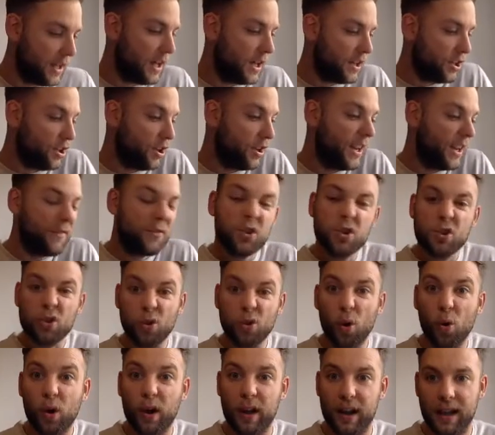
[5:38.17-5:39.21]
You can either just
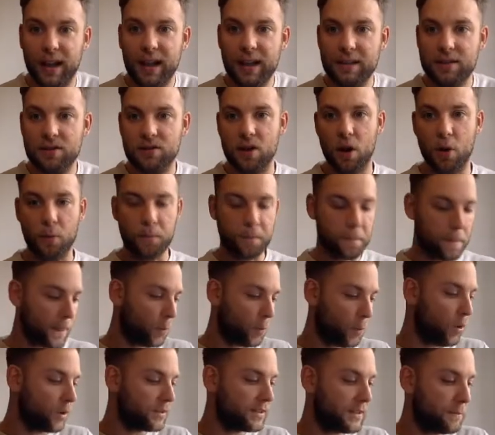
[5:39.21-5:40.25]
look at it, so
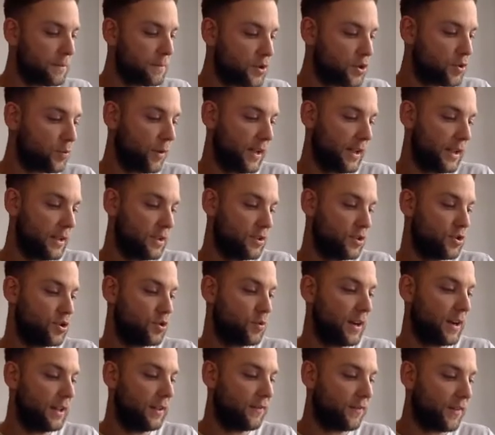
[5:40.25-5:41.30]
what's in between
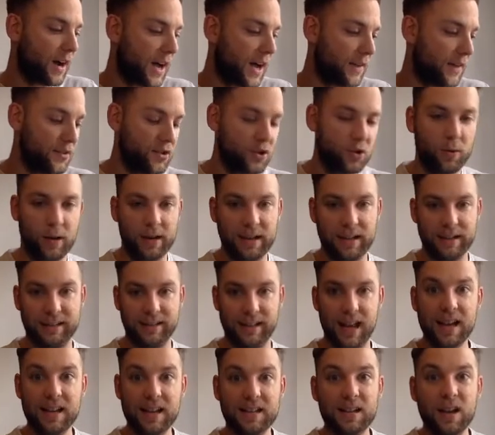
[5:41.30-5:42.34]
25 and
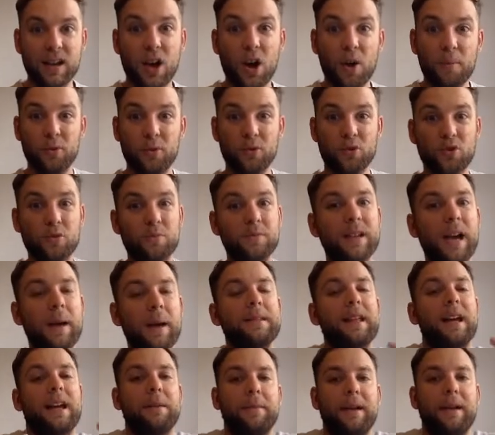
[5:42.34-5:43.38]
26, but sometimes
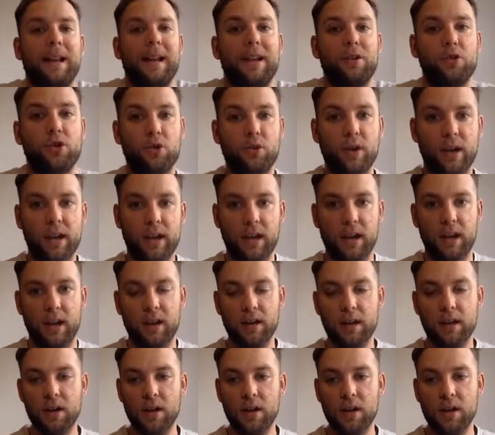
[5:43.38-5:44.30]
that can be a little trickier.